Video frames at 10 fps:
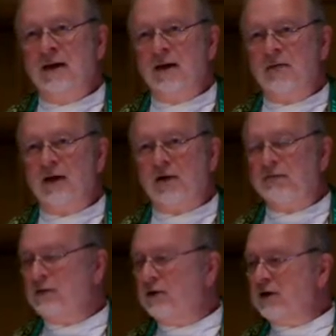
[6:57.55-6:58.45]
and
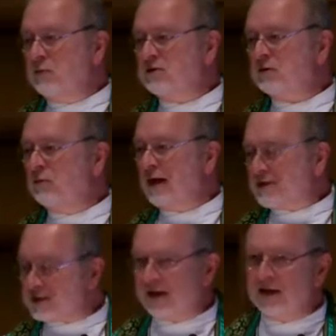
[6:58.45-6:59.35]
therefore he was
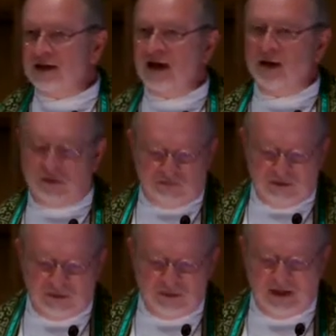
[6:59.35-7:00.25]
arrested and
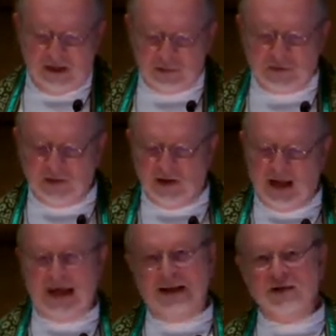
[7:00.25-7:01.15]
thrown into the
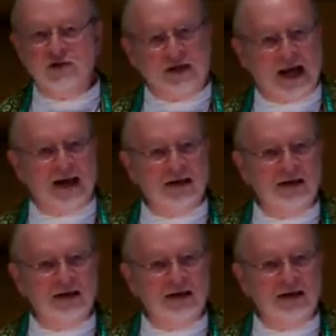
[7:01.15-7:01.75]
lion's den,